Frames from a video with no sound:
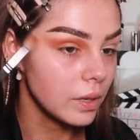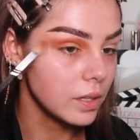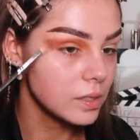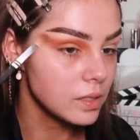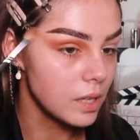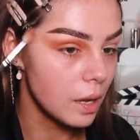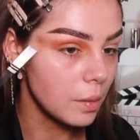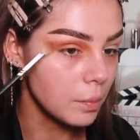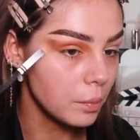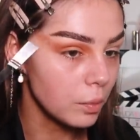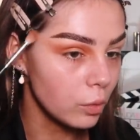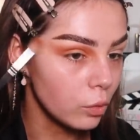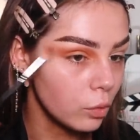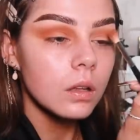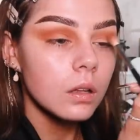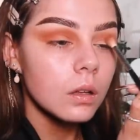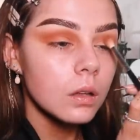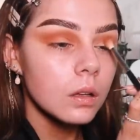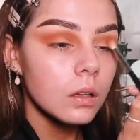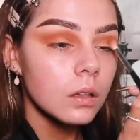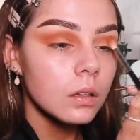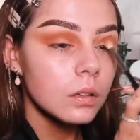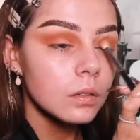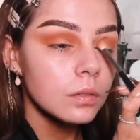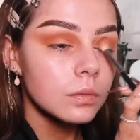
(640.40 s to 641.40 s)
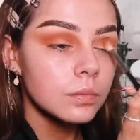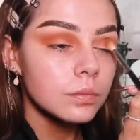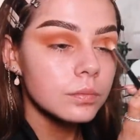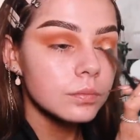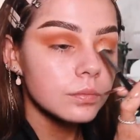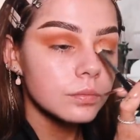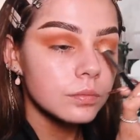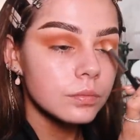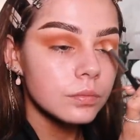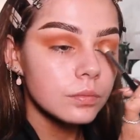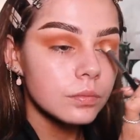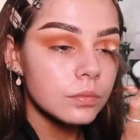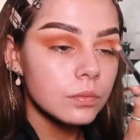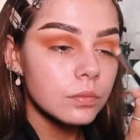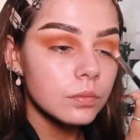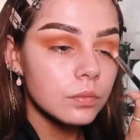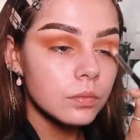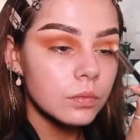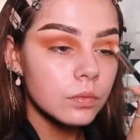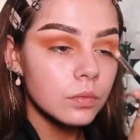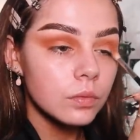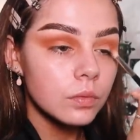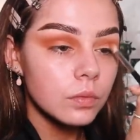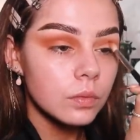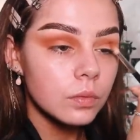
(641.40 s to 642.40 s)
my temple. And let's do the same to
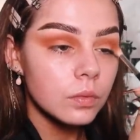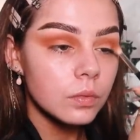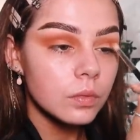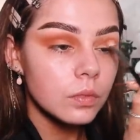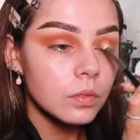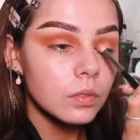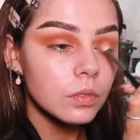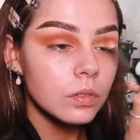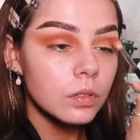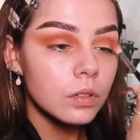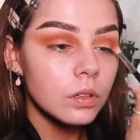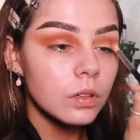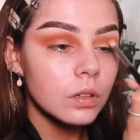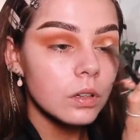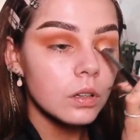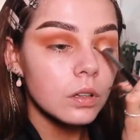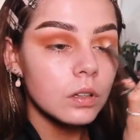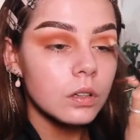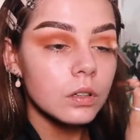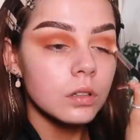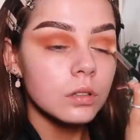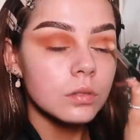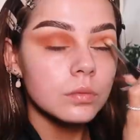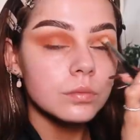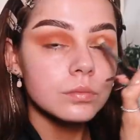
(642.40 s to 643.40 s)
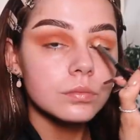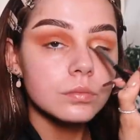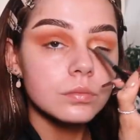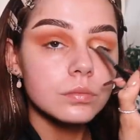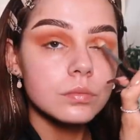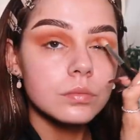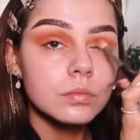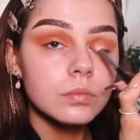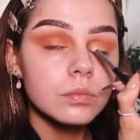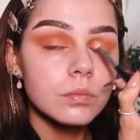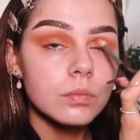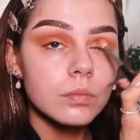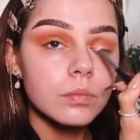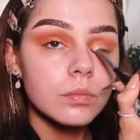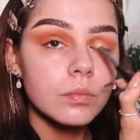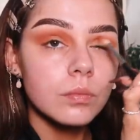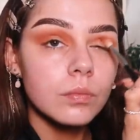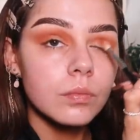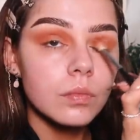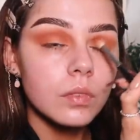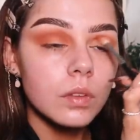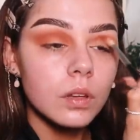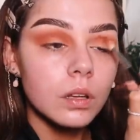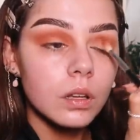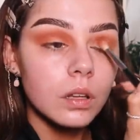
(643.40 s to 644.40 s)
the other eye. Okay, I think we
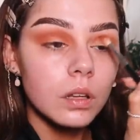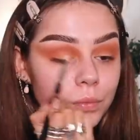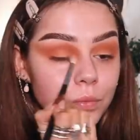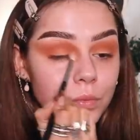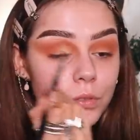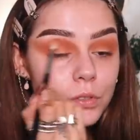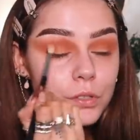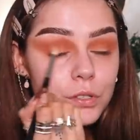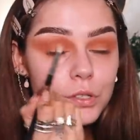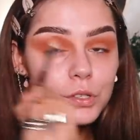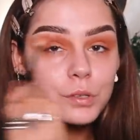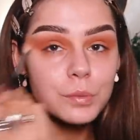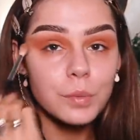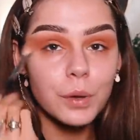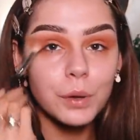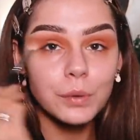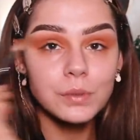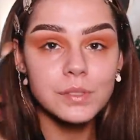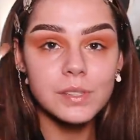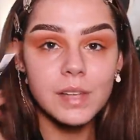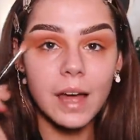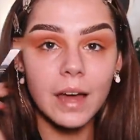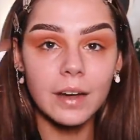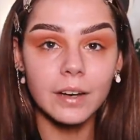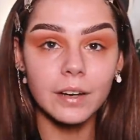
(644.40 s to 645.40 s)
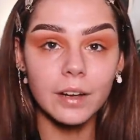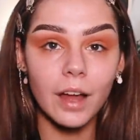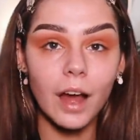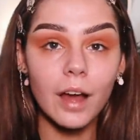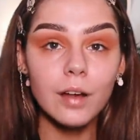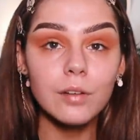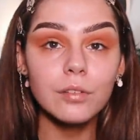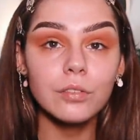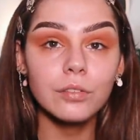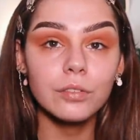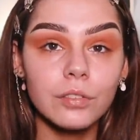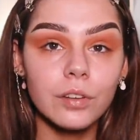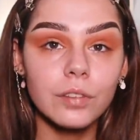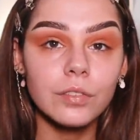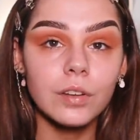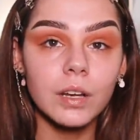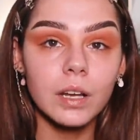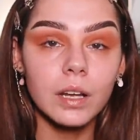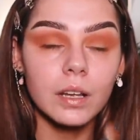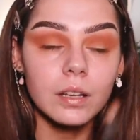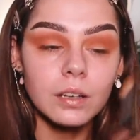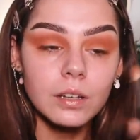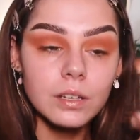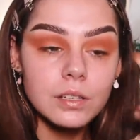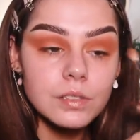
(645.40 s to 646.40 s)
are smoked out enough. I feel
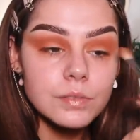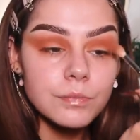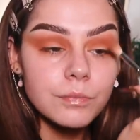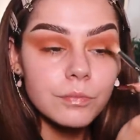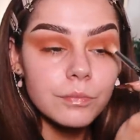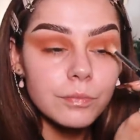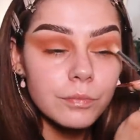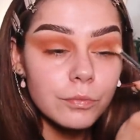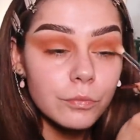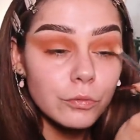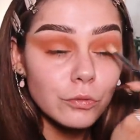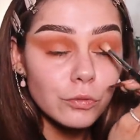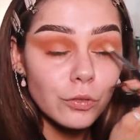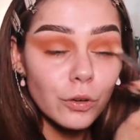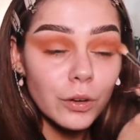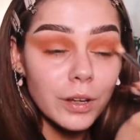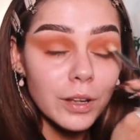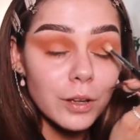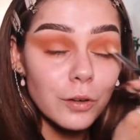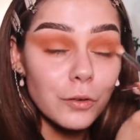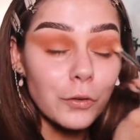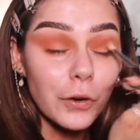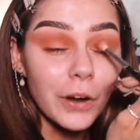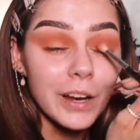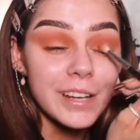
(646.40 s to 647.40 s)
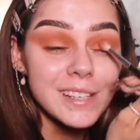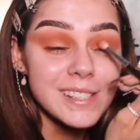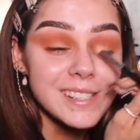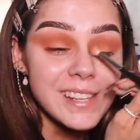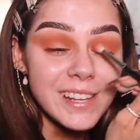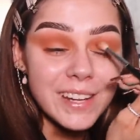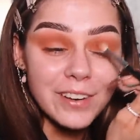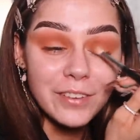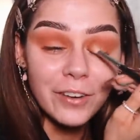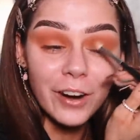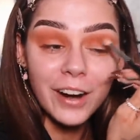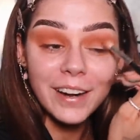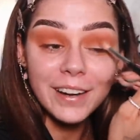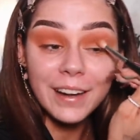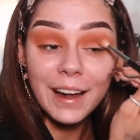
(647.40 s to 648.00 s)
like it looks fucking crazy right